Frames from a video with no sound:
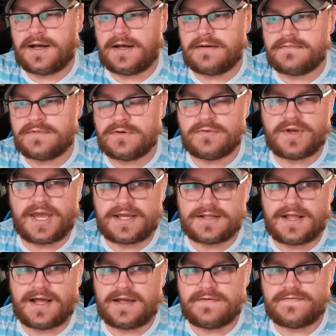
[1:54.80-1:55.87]
you gain
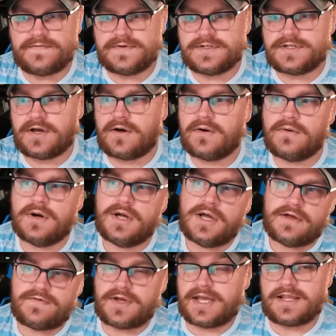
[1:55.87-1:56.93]
life. So
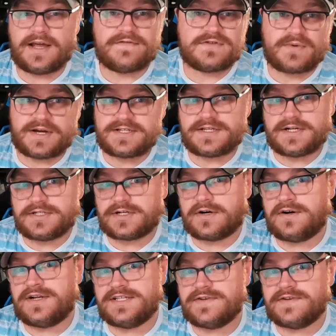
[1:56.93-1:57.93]
if you gain life twice in a turn,